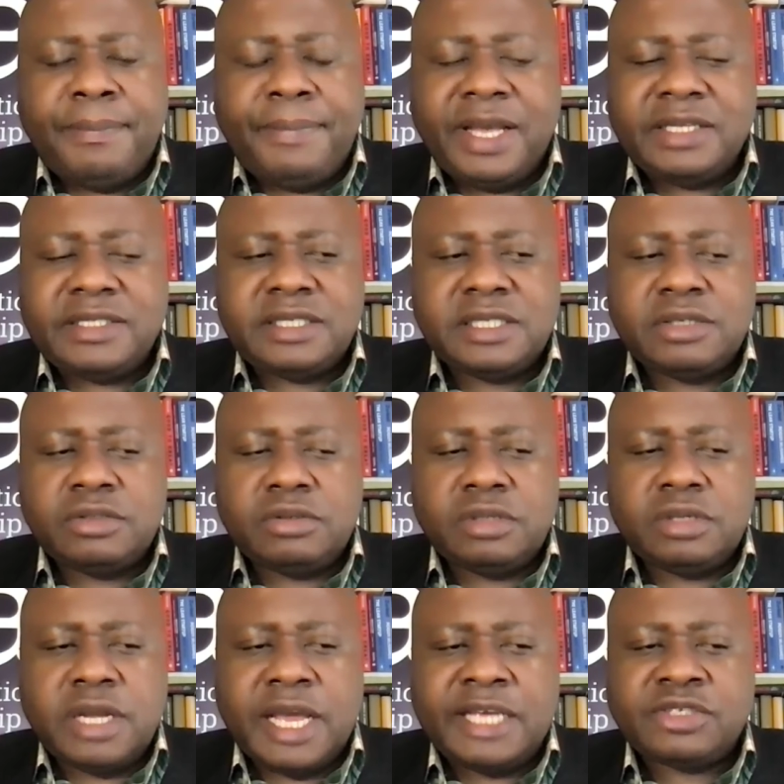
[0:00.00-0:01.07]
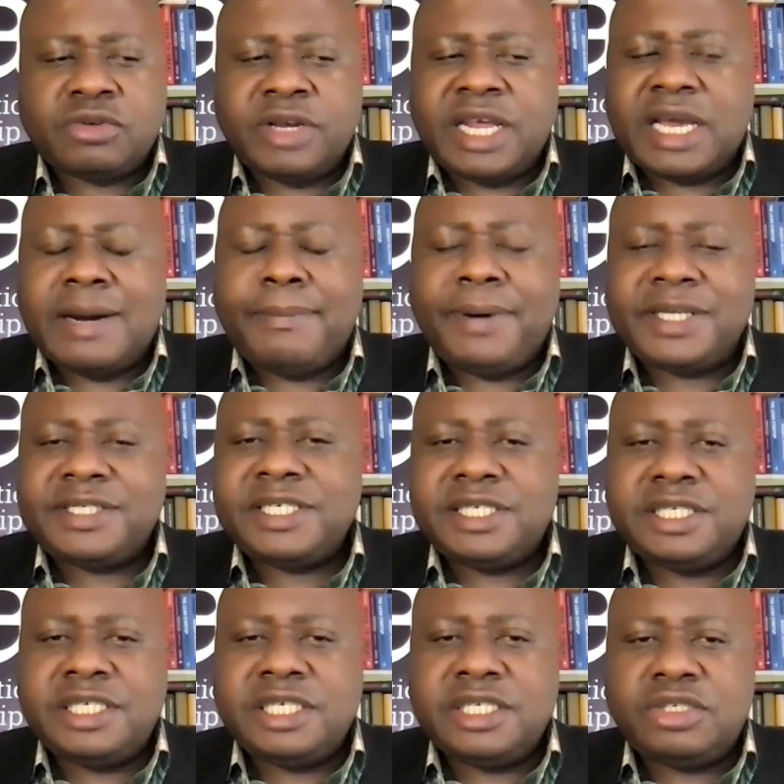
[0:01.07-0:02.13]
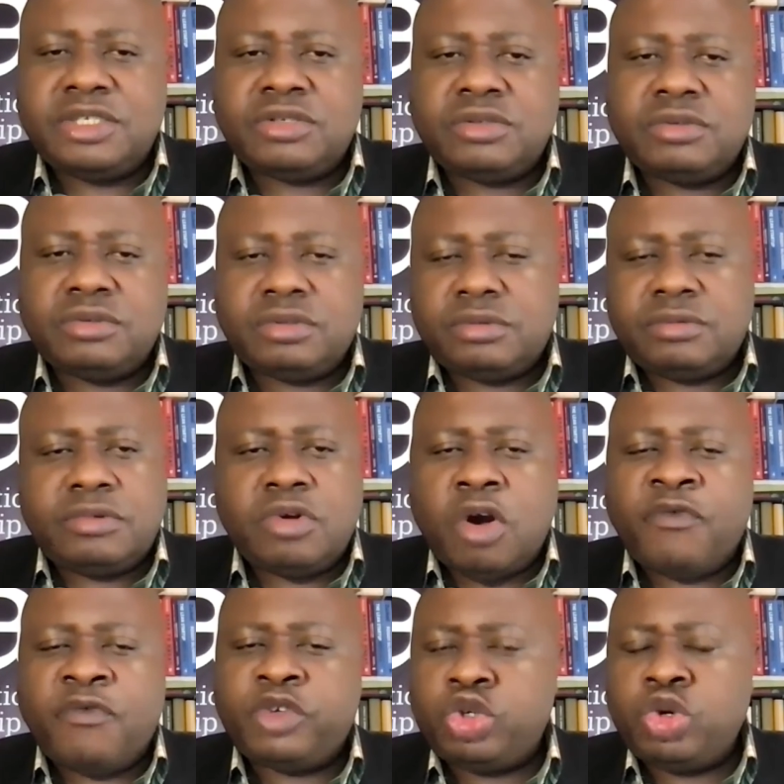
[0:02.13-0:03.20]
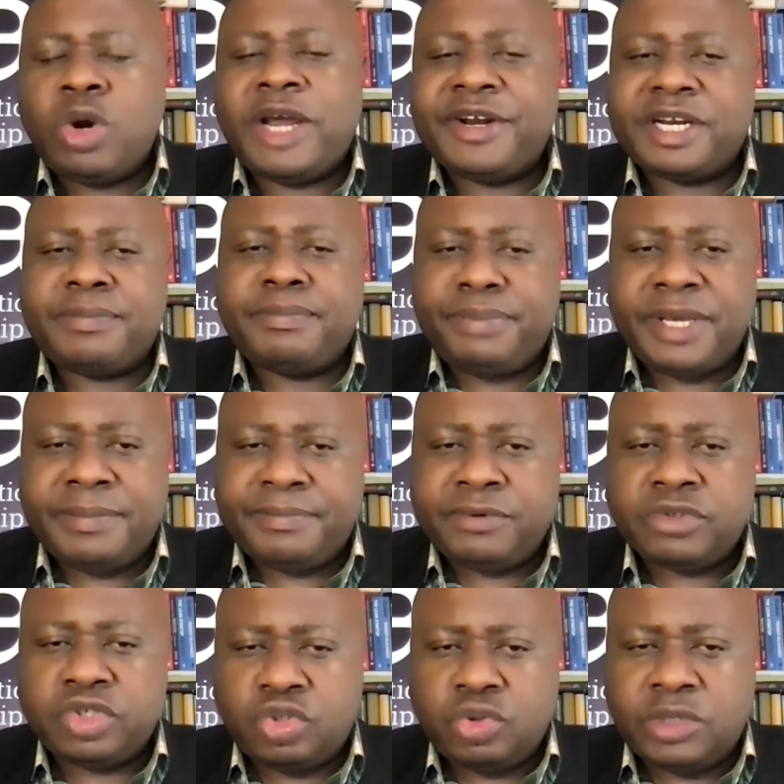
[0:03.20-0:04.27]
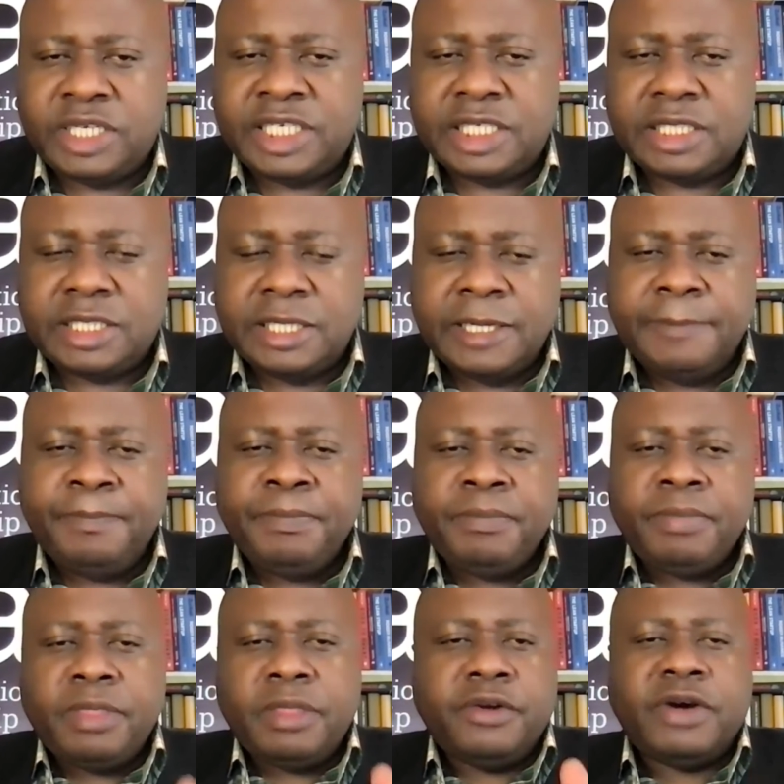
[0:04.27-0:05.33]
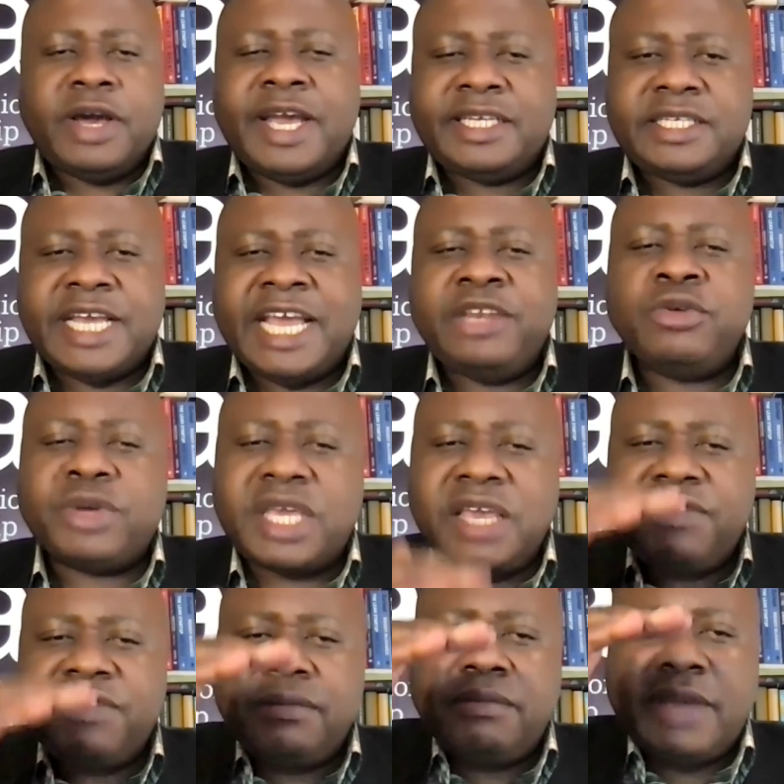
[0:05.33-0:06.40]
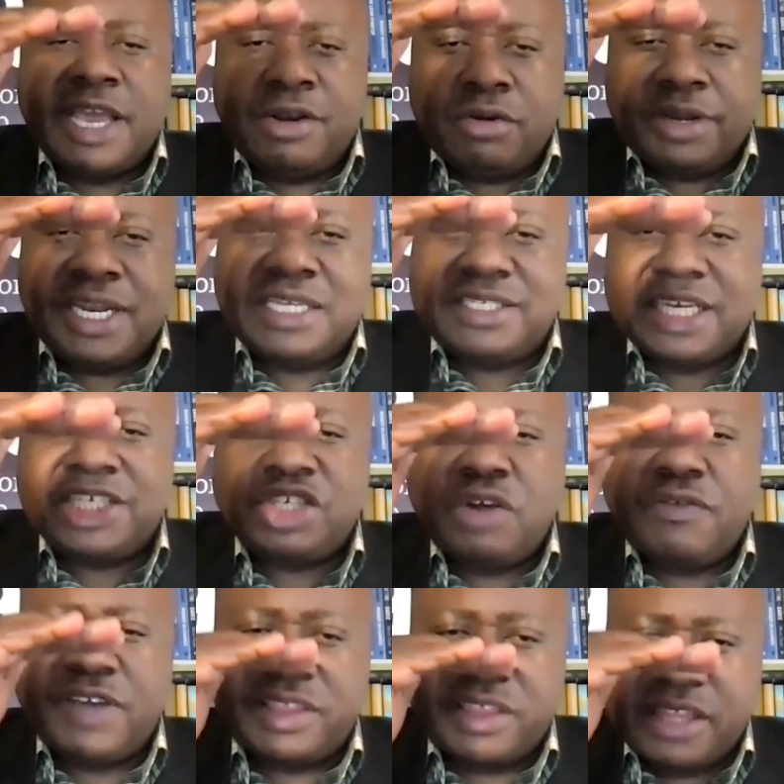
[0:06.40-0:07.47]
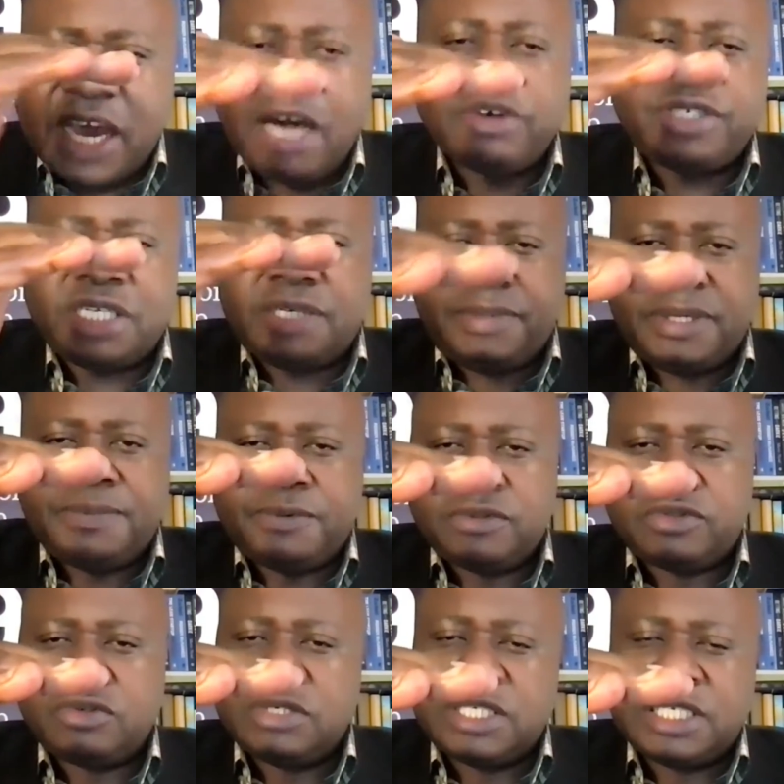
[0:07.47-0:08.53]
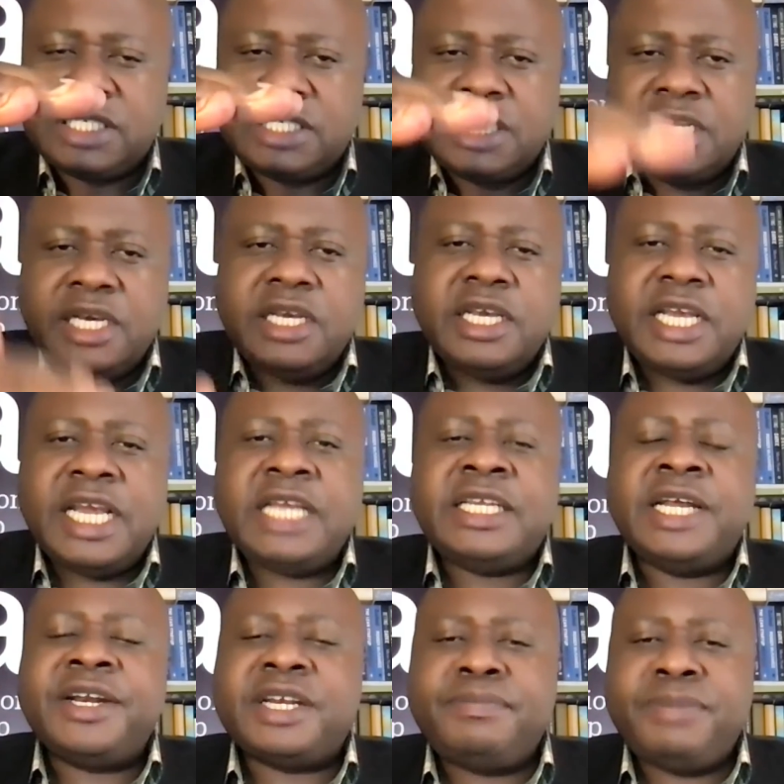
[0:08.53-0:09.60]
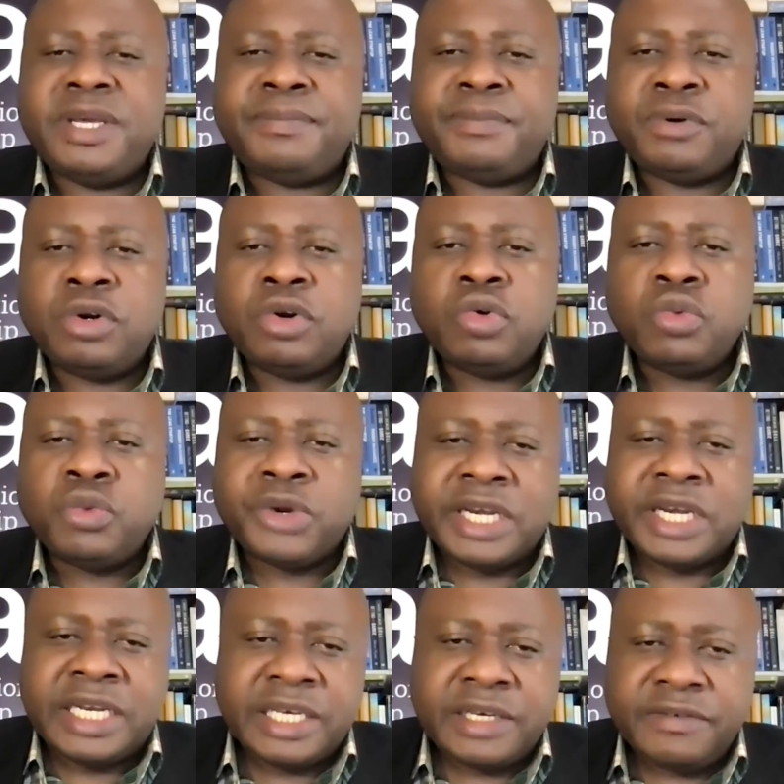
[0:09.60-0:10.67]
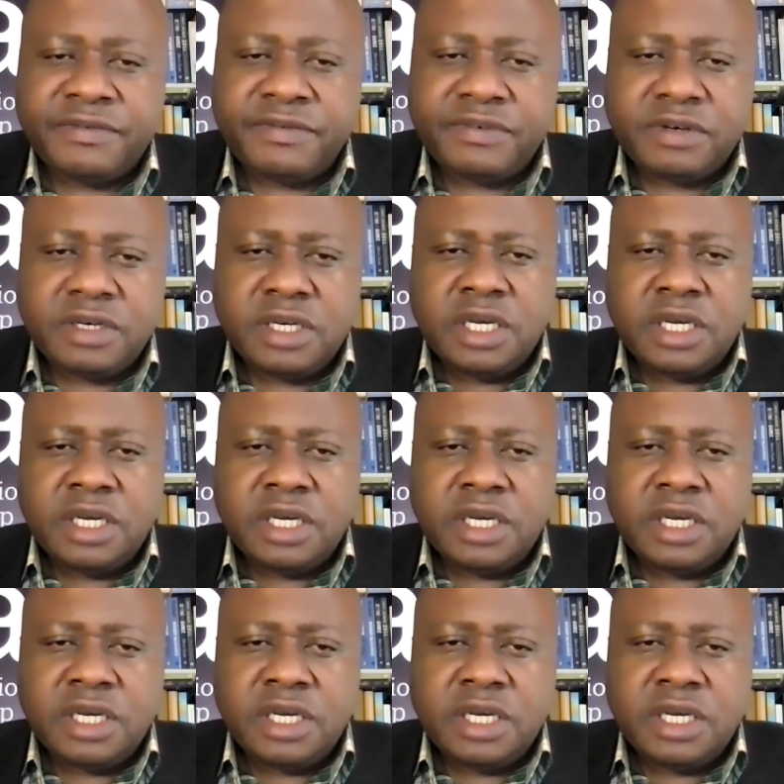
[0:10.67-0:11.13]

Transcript: person has got a capacity of 200 people to lead, right, and you give him an organization of 1,000 people to lead, 800 people will leave,